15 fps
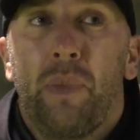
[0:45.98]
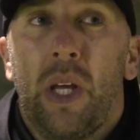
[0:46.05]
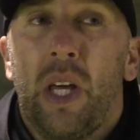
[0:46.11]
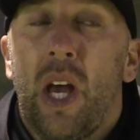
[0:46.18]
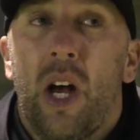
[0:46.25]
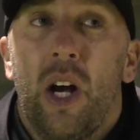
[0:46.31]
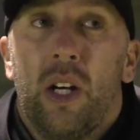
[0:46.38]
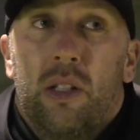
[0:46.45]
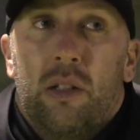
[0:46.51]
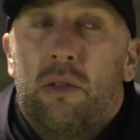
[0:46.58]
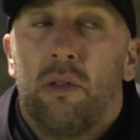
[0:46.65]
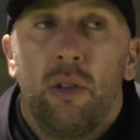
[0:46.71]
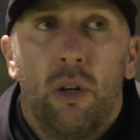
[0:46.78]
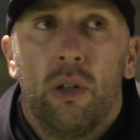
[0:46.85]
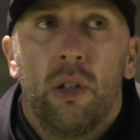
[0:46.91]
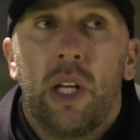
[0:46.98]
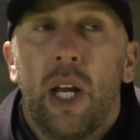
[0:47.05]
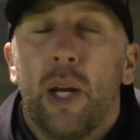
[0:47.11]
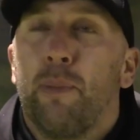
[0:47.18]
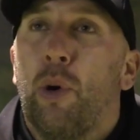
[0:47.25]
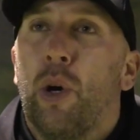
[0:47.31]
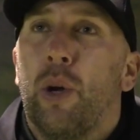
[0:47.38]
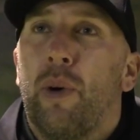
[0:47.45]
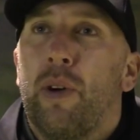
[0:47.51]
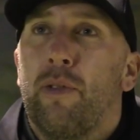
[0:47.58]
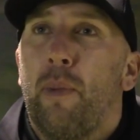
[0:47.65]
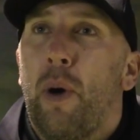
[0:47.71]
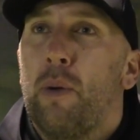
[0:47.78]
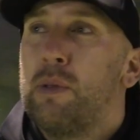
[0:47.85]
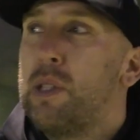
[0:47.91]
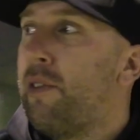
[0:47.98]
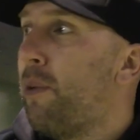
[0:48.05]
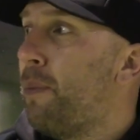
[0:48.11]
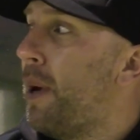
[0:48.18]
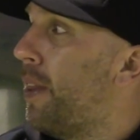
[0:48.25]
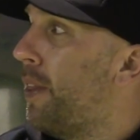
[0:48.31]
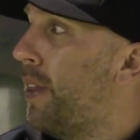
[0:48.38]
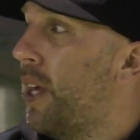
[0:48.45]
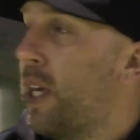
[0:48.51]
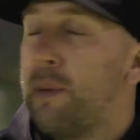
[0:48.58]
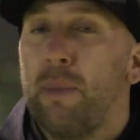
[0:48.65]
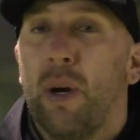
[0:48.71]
yeah, getting a point away from home is never a bad thing,